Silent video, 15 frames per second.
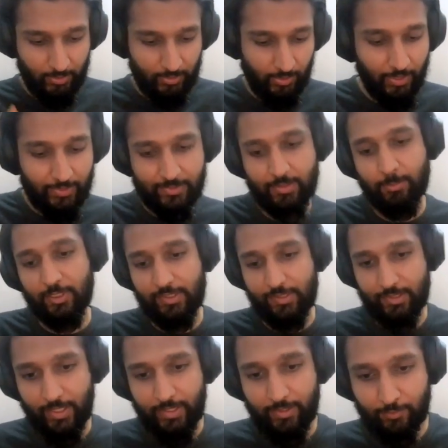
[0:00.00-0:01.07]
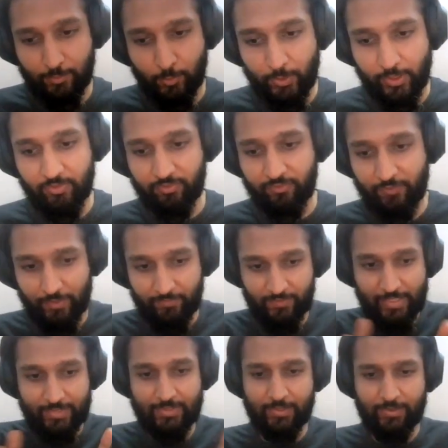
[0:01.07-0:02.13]
customers, right? So if, if
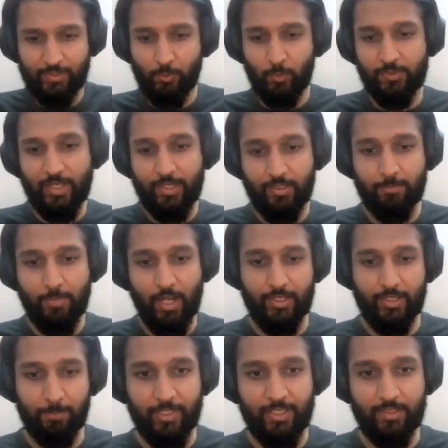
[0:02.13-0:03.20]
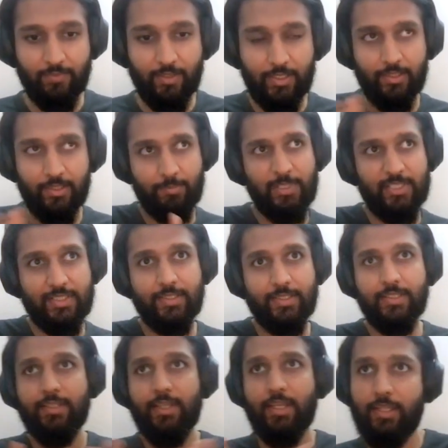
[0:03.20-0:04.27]
let's say it's a two-sided marketplace where there's
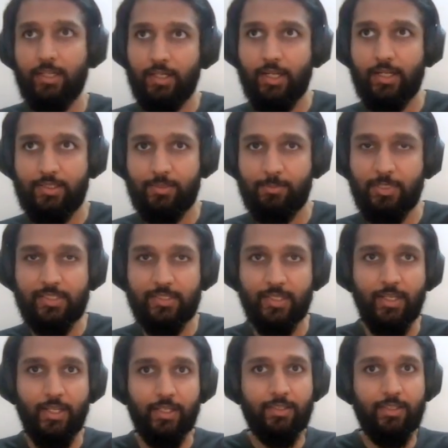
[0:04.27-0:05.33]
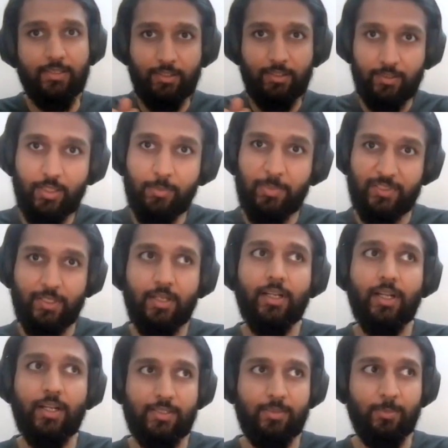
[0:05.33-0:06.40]
businesses and there are customers, these 30%
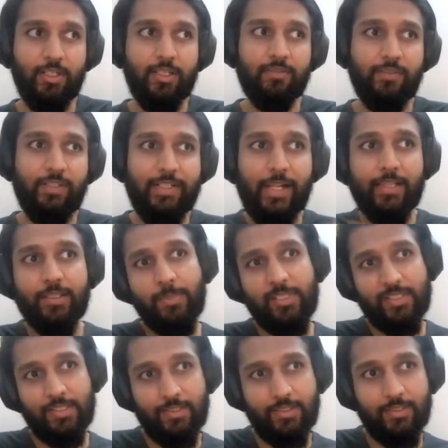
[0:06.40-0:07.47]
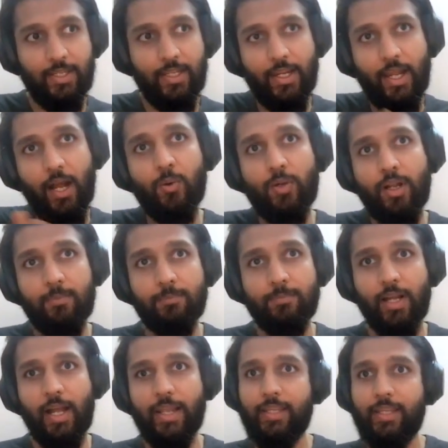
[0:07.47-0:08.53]
customers will tell the businesses, hey, how come
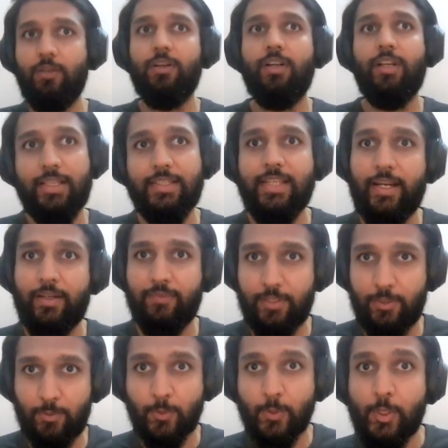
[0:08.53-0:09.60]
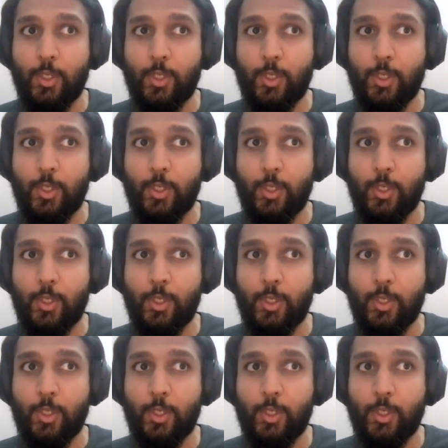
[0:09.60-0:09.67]
I cannot transact with you?